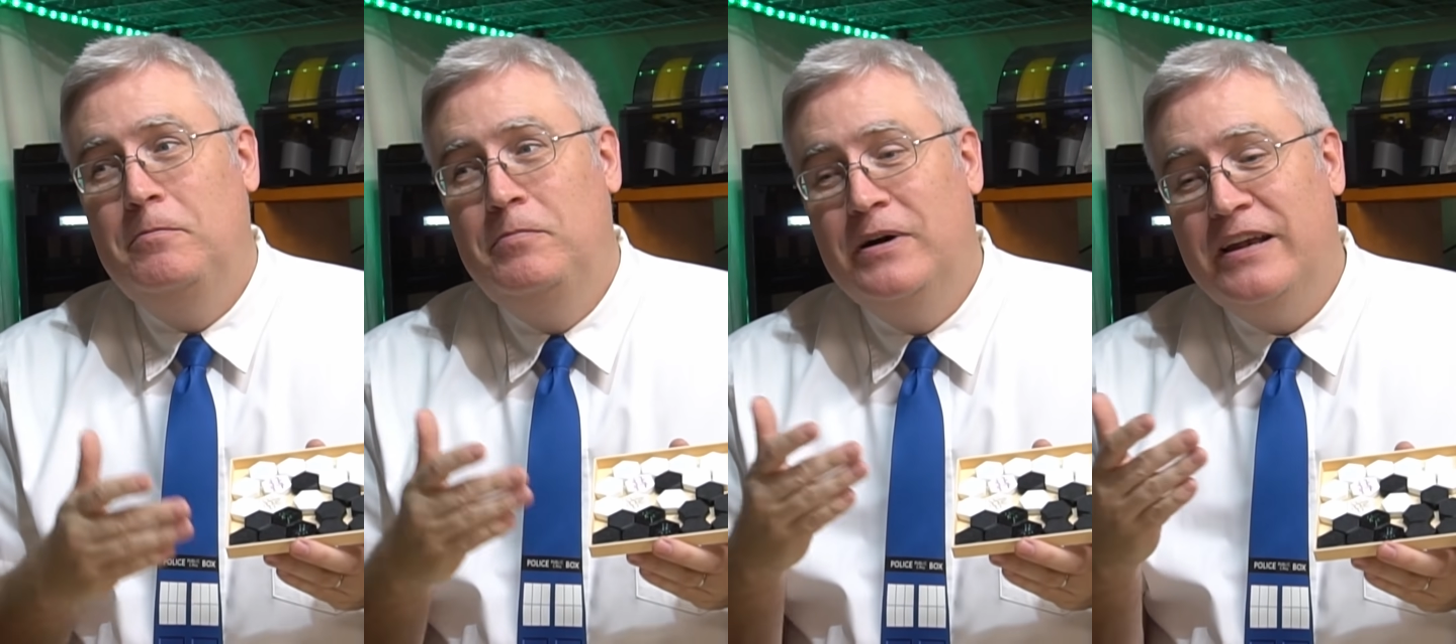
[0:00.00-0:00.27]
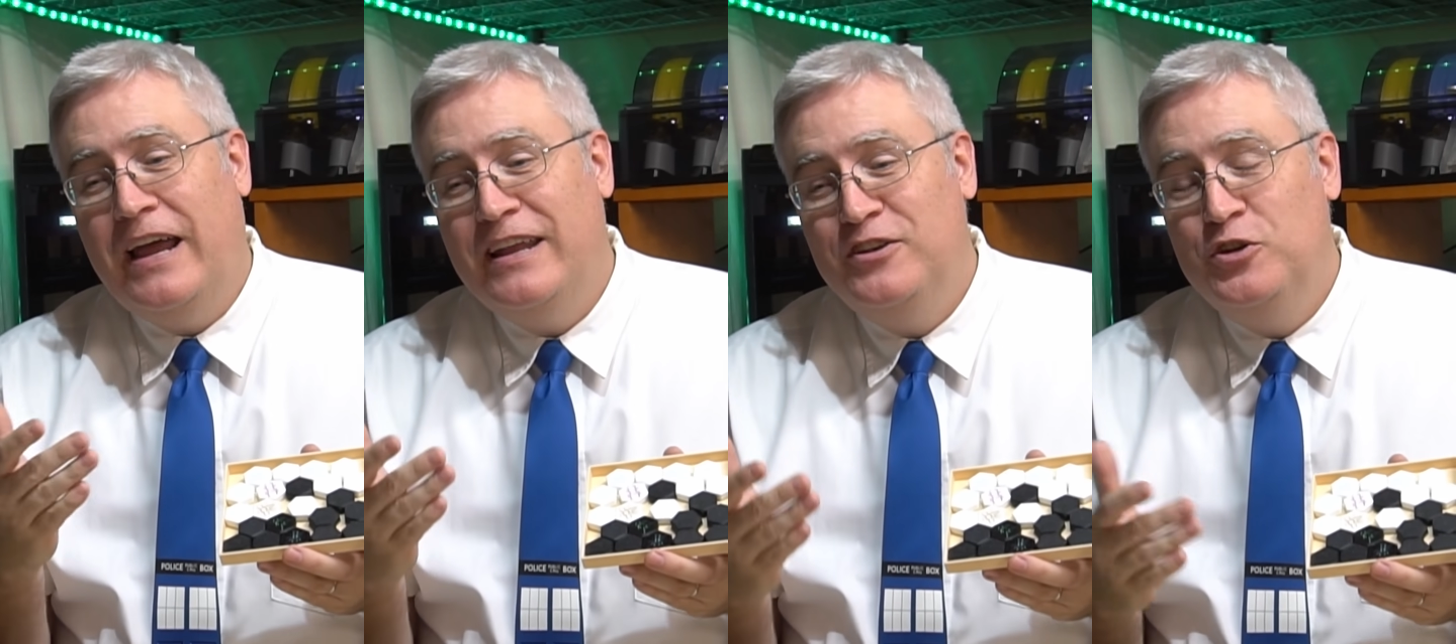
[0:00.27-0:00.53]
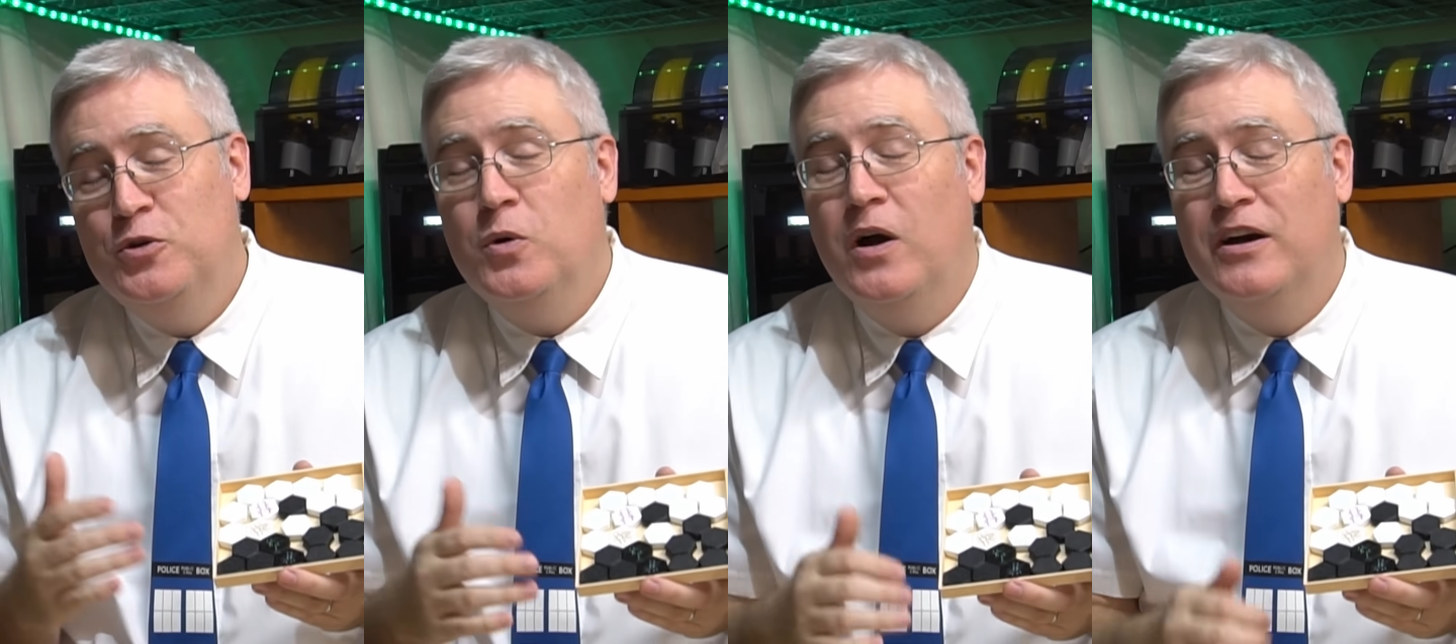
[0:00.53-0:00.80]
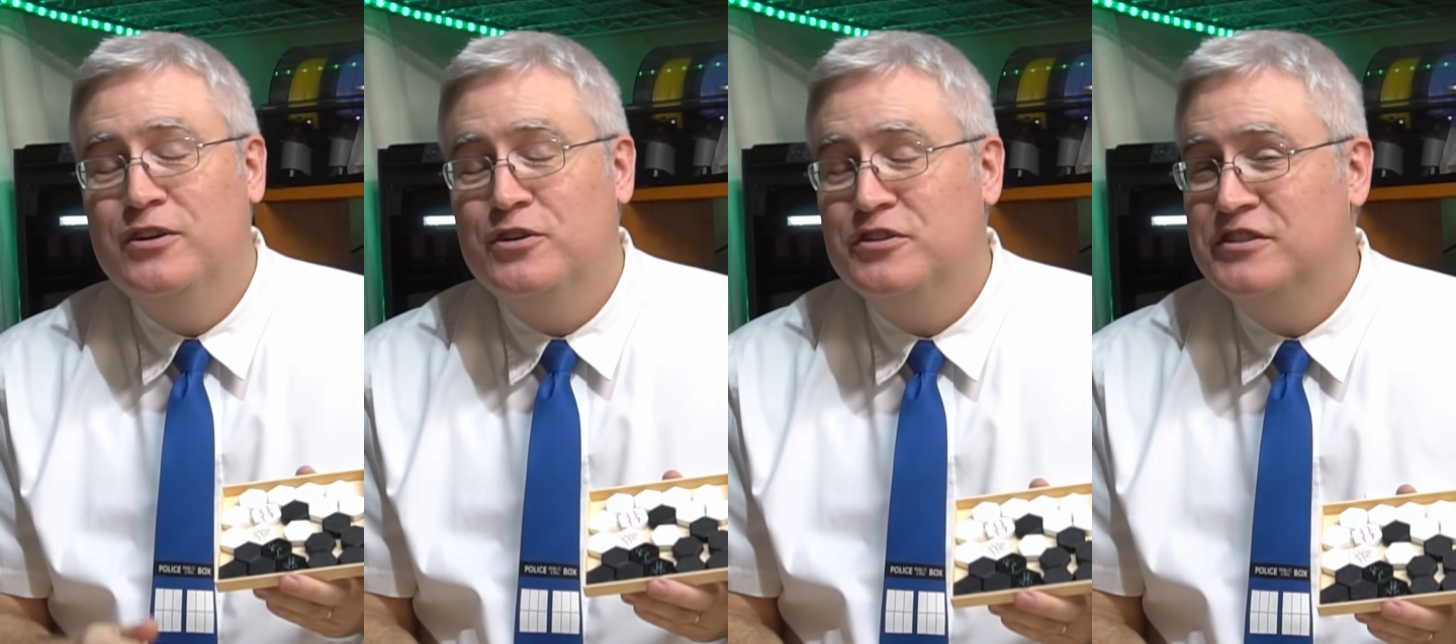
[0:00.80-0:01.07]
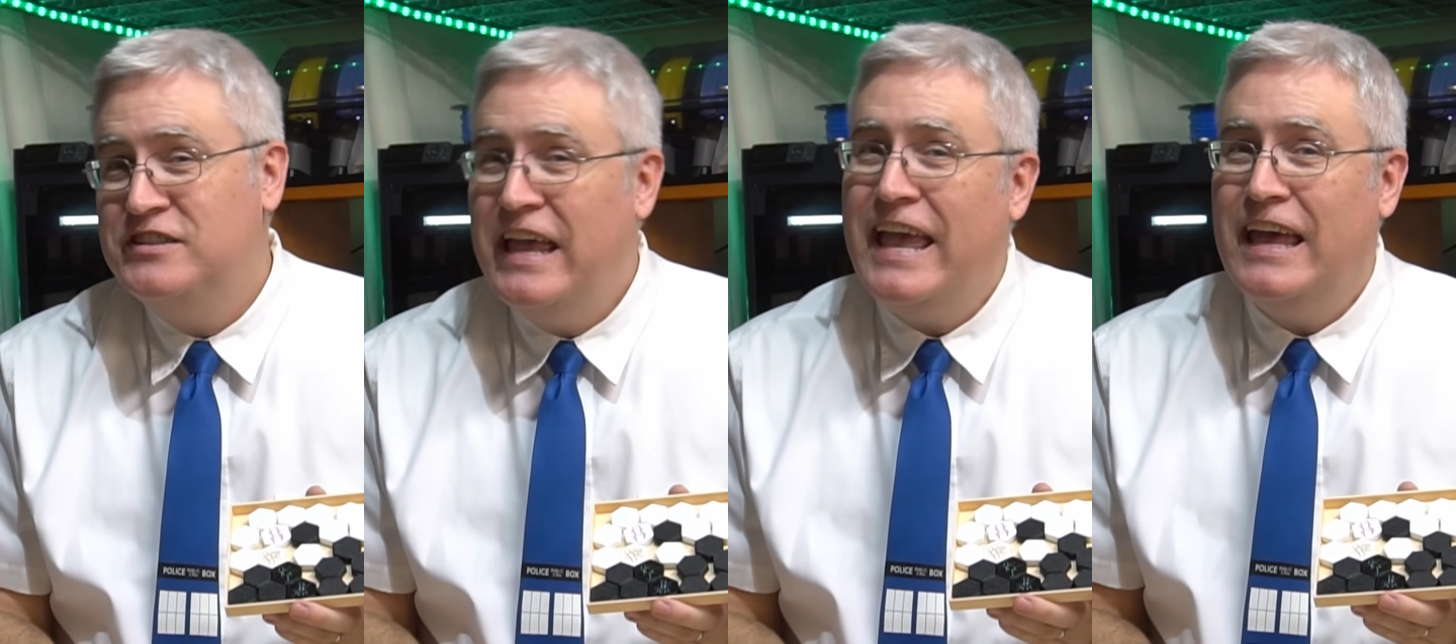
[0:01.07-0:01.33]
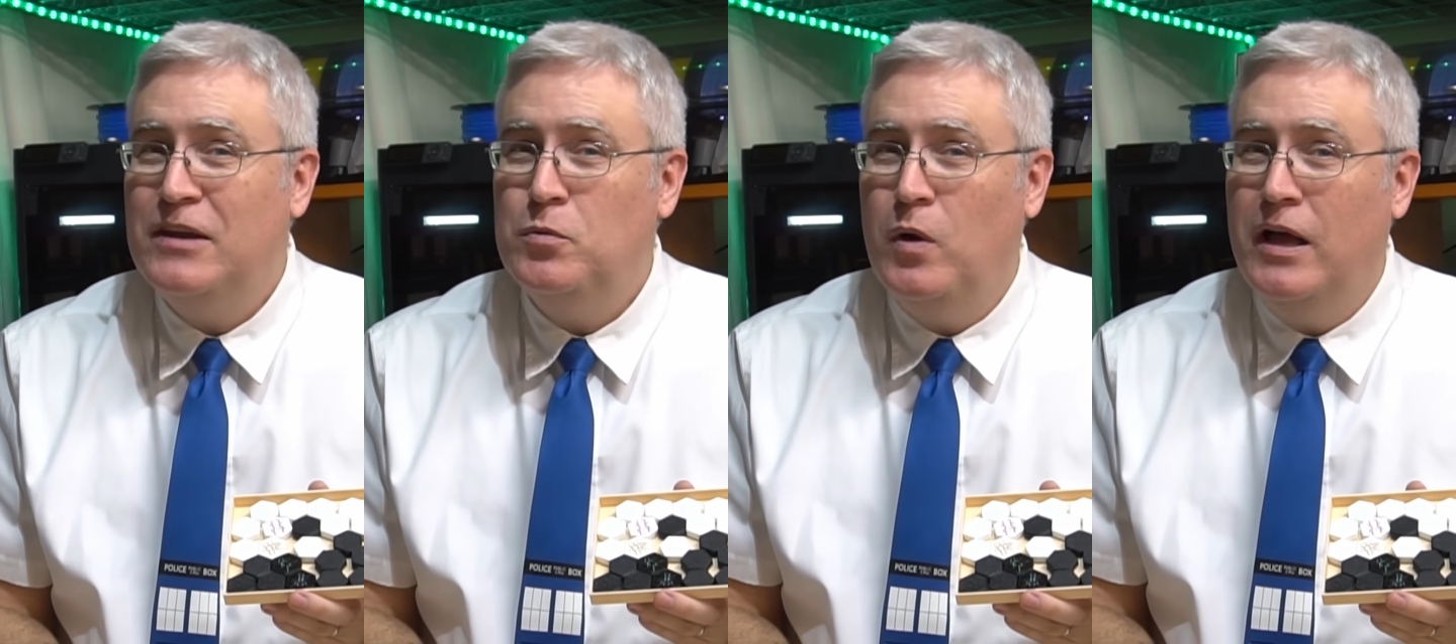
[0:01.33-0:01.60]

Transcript: But I do understand